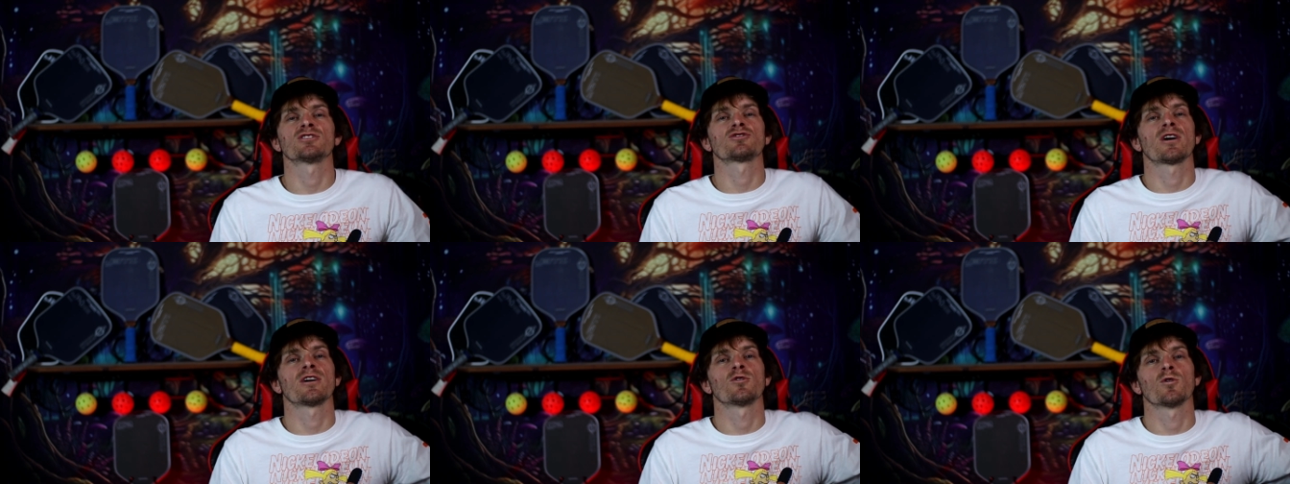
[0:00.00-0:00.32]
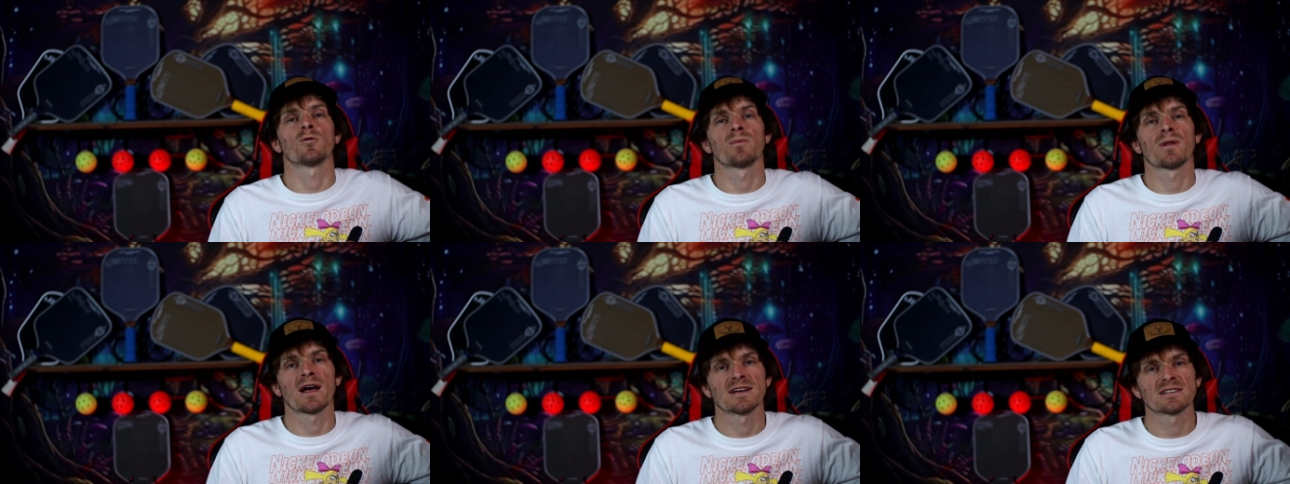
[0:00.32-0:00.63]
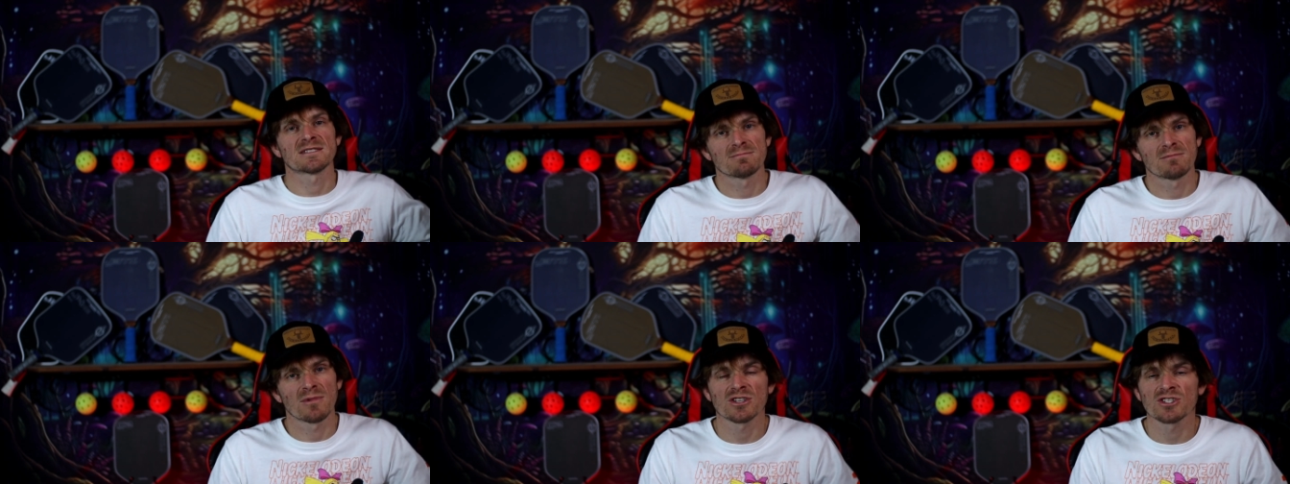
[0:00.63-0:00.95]
trying to apply
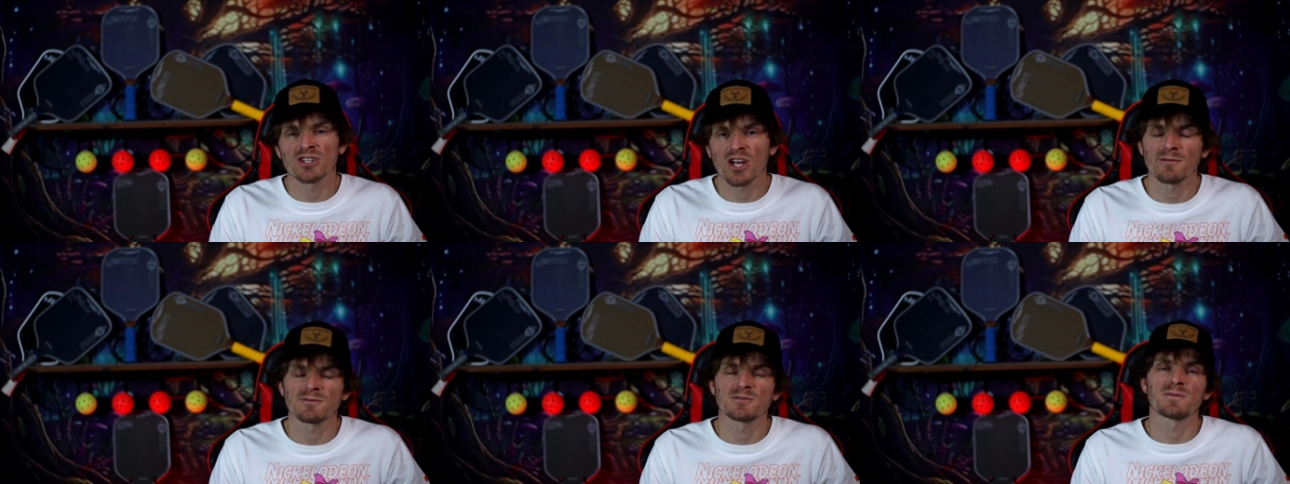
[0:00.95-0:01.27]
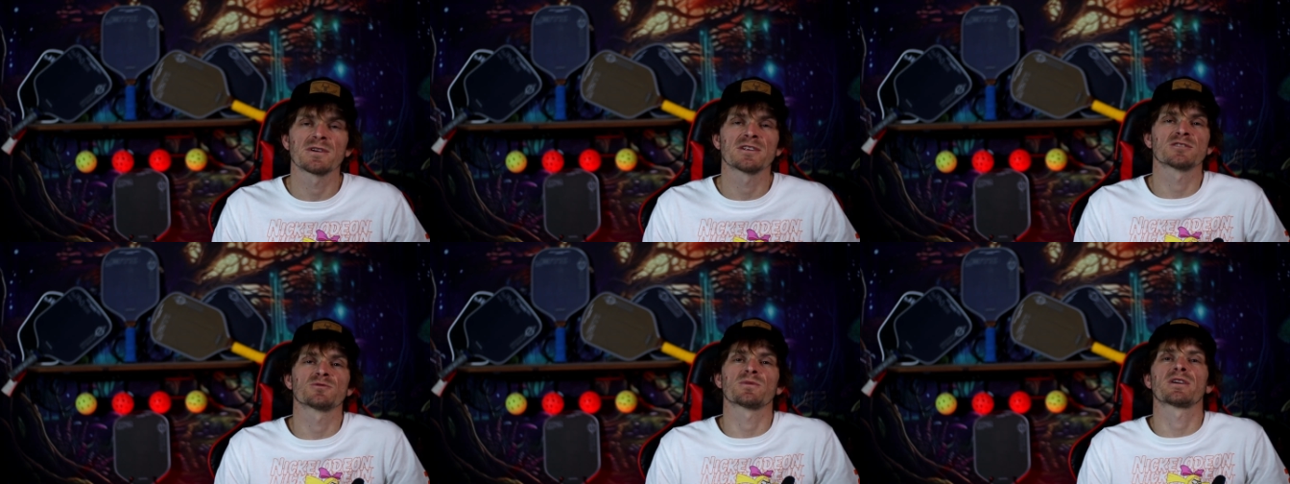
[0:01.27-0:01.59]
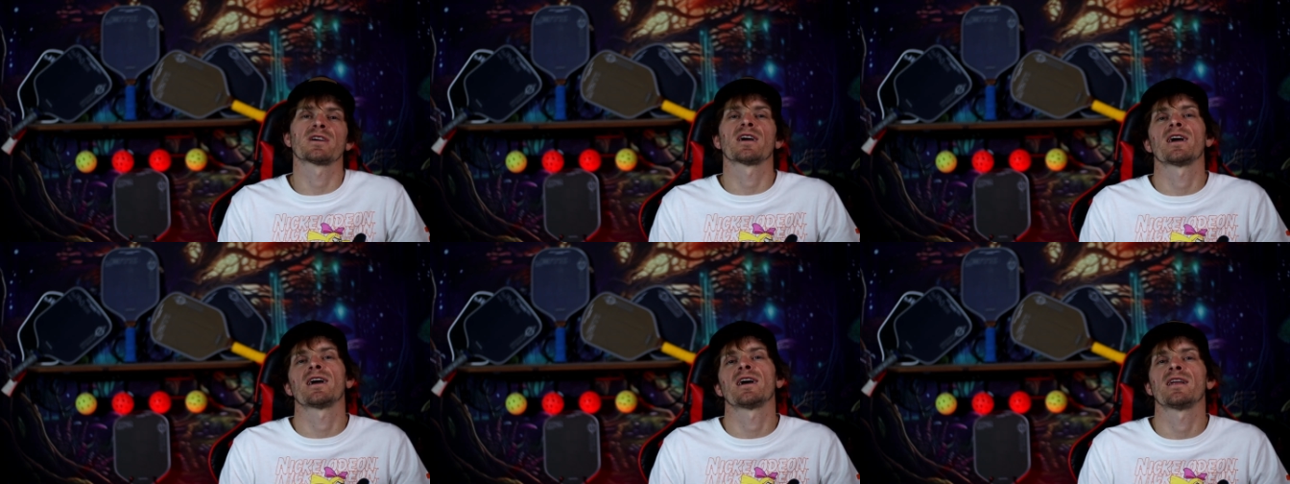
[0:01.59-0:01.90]
as much top spin as we
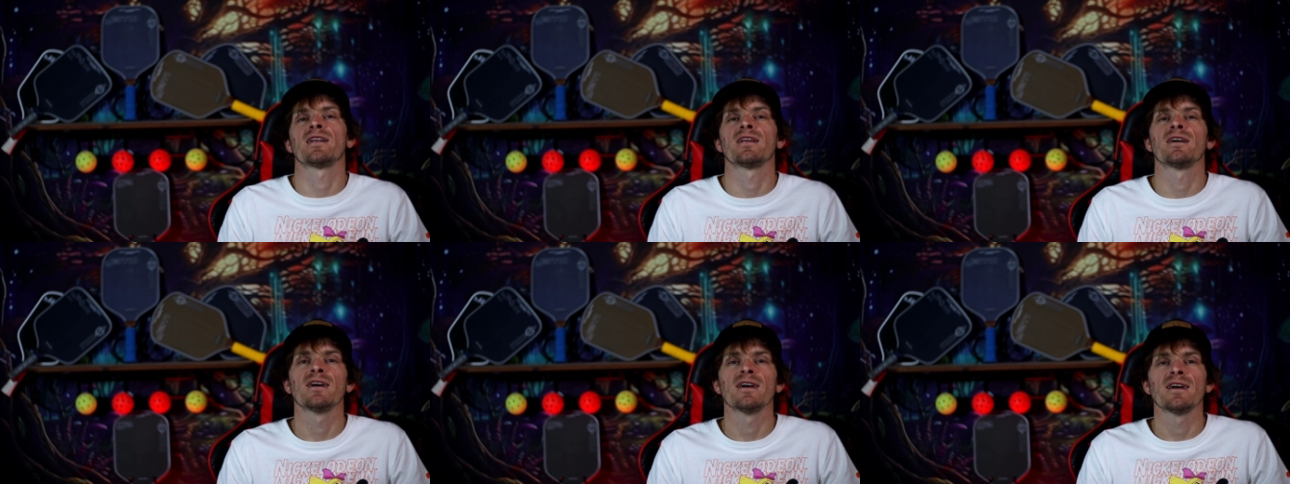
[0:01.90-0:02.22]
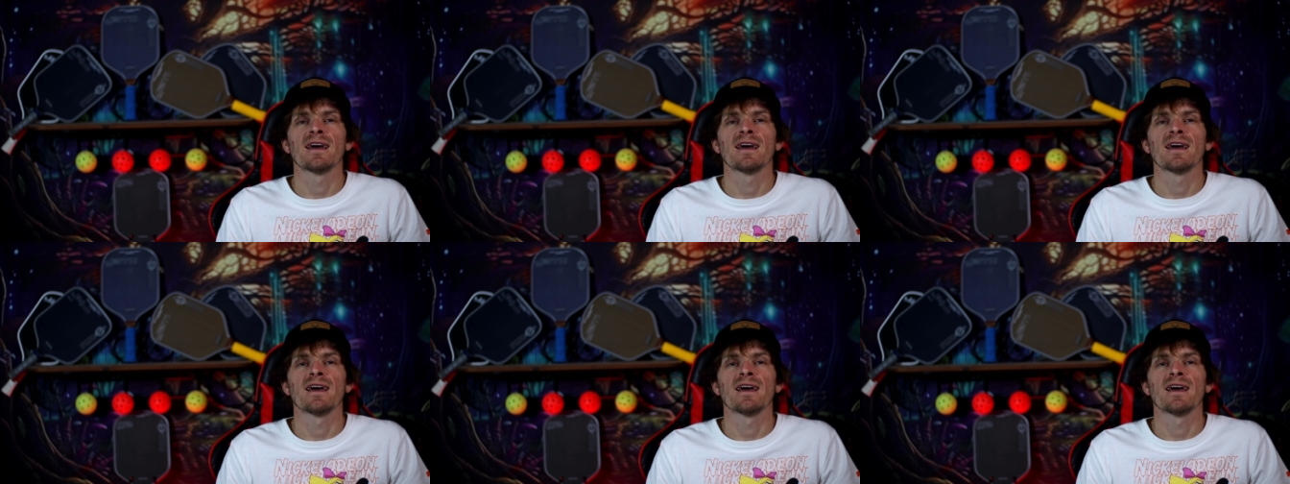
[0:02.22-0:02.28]
can.